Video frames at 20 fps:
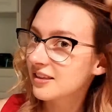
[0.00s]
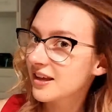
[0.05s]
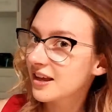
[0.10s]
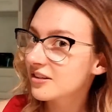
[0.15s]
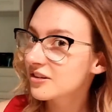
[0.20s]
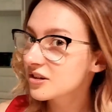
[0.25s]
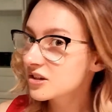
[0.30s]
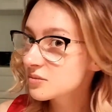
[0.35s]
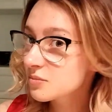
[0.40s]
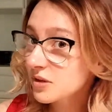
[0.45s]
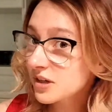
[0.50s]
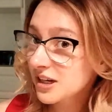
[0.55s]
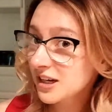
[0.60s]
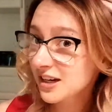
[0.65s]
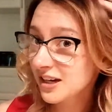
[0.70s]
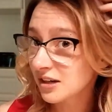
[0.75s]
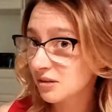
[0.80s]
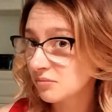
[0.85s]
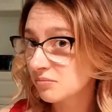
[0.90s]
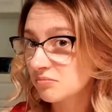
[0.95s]
think that looks pretty
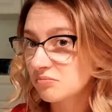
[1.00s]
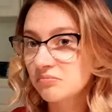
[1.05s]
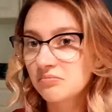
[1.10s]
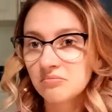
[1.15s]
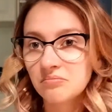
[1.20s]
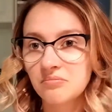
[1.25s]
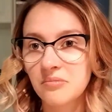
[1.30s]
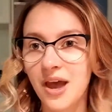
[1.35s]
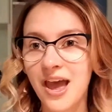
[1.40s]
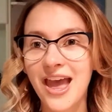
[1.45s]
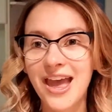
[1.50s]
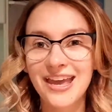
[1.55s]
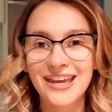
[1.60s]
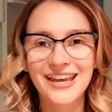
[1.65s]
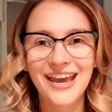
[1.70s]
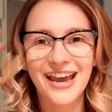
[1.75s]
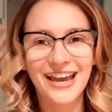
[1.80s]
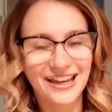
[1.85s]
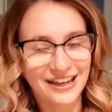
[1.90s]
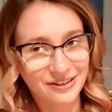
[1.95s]
good.
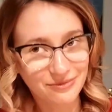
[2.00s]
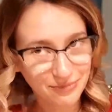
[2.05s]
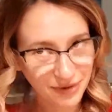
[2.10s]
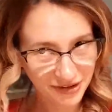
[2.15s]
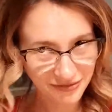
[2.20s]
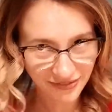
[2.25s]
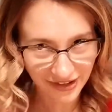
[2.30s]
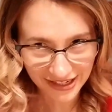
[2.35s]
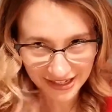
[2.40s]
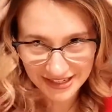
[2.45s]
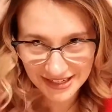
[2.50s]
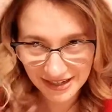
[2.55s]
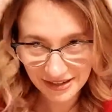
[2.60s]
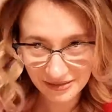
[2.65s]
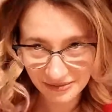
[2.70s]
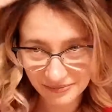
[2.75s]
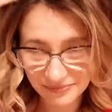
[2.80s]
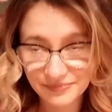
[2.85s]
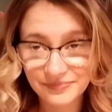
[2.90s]
Yay, perfect.